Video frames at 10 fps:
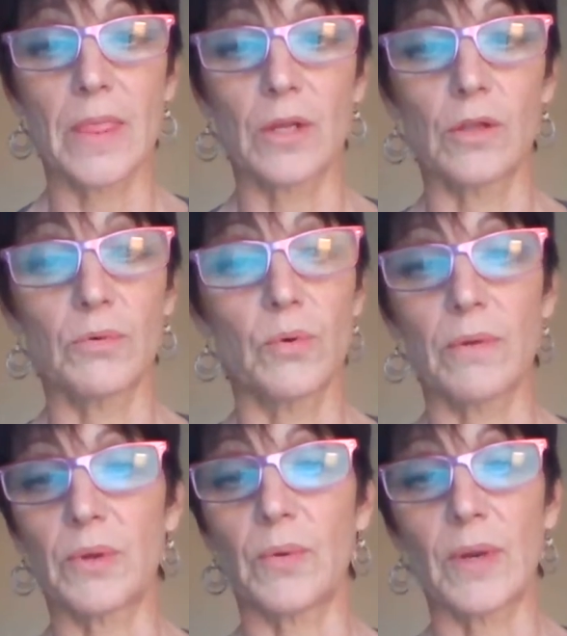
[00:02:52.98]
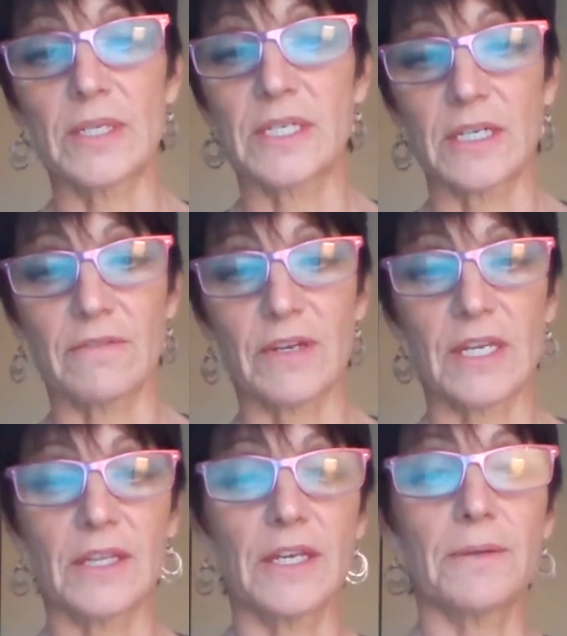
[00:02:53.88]
the global warming rate
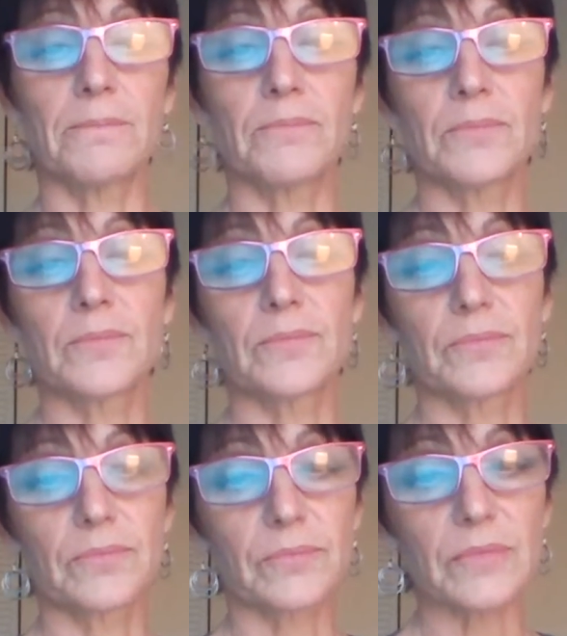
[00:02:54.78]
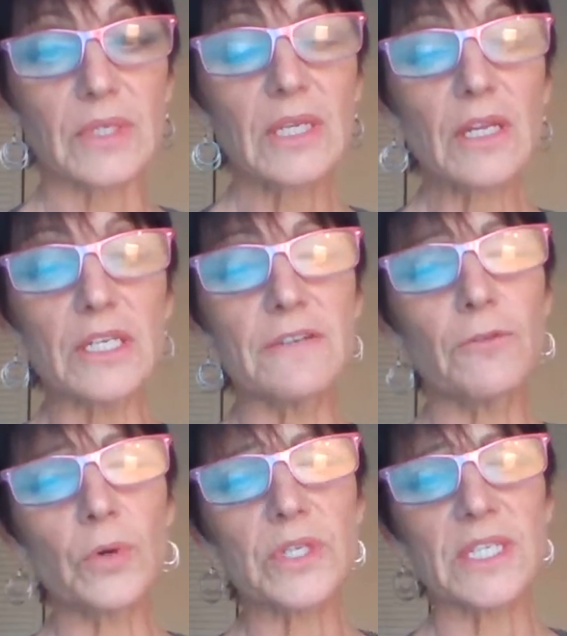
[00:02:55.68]
significantly.
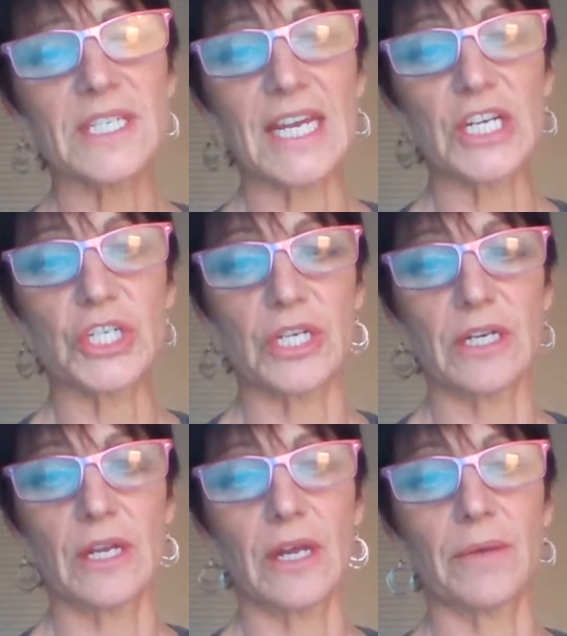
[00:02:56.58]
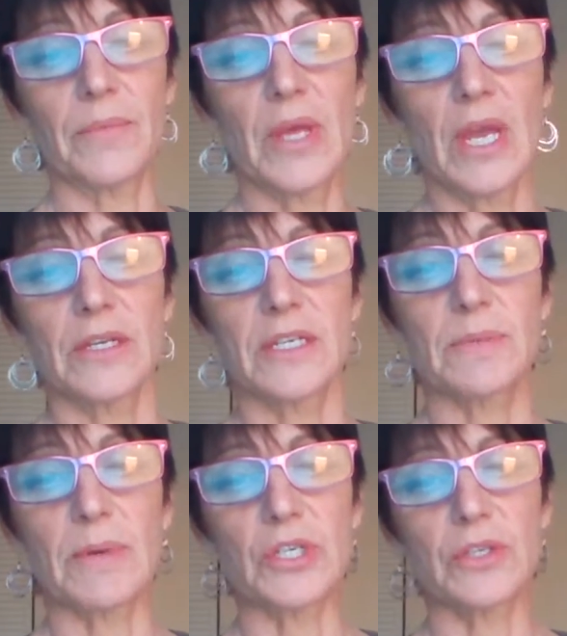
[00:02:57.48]
Deforestation,
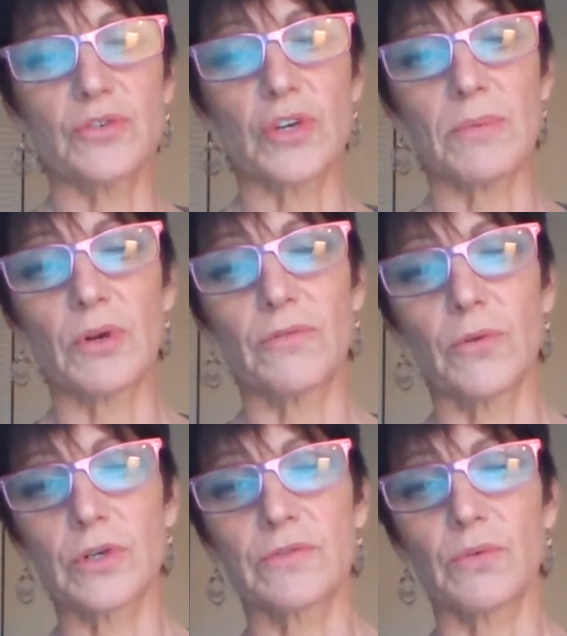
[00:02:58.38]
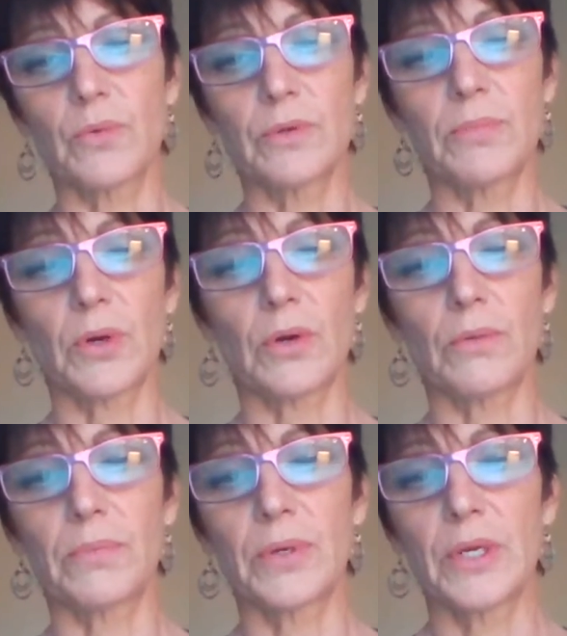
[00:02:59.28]
especially in the tropical forests for wood
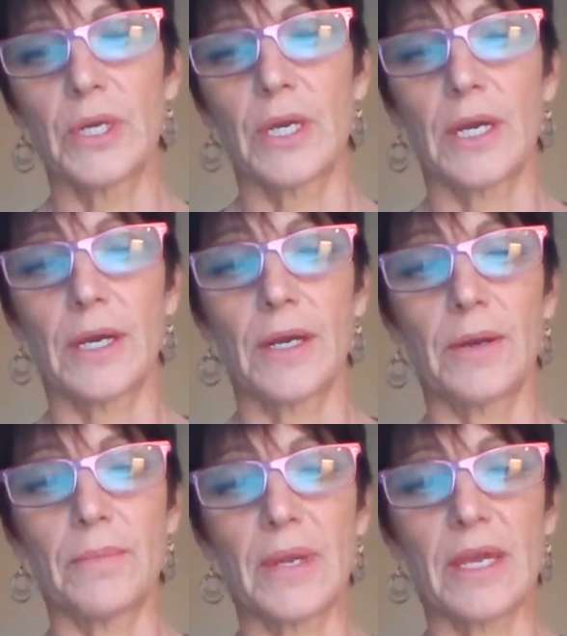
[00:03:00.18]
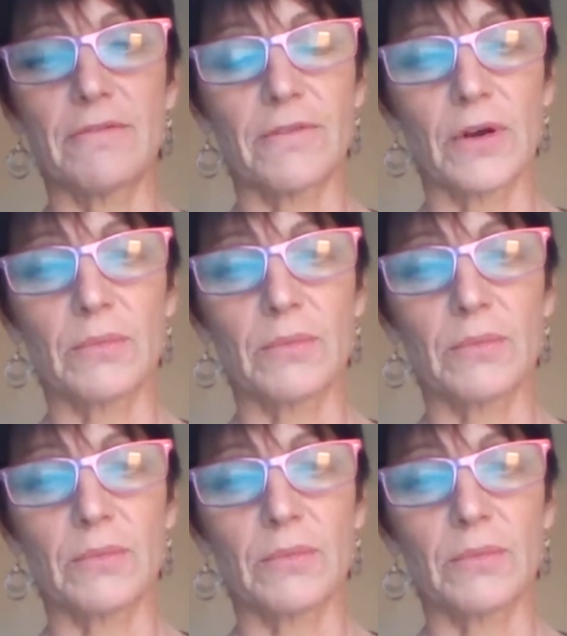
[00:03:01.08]
pulp, and